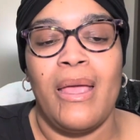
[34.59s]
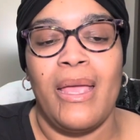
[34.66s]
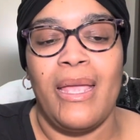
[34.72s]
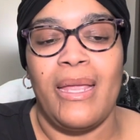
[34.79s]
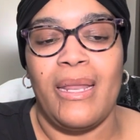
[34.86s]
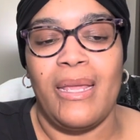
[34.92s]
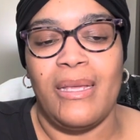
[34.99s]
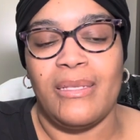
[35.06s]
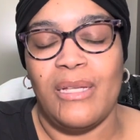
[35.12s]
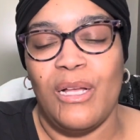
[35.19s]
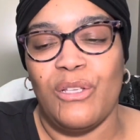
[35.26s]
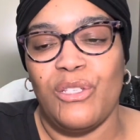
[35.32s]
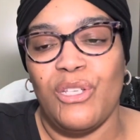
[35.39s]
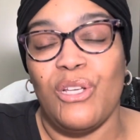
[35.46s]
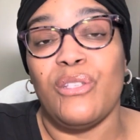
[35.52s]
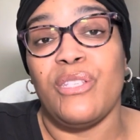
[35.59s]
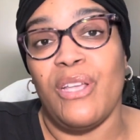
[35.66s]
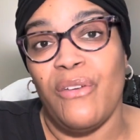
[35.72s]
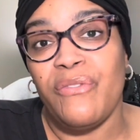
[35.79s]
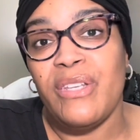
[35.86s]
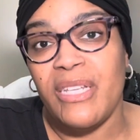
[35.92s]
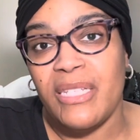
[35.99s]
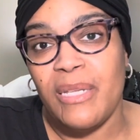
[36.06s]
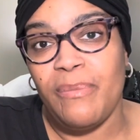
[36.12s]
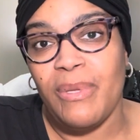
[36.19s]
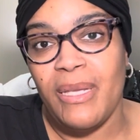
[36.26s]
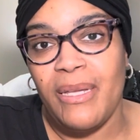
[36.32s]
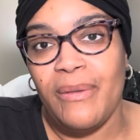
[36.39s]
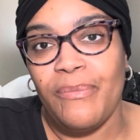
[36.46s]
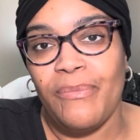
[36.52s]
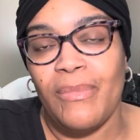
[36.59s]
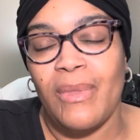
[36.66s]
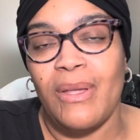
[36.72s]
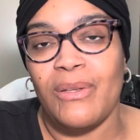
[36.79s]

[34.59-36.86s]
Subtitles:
It is also self discipline,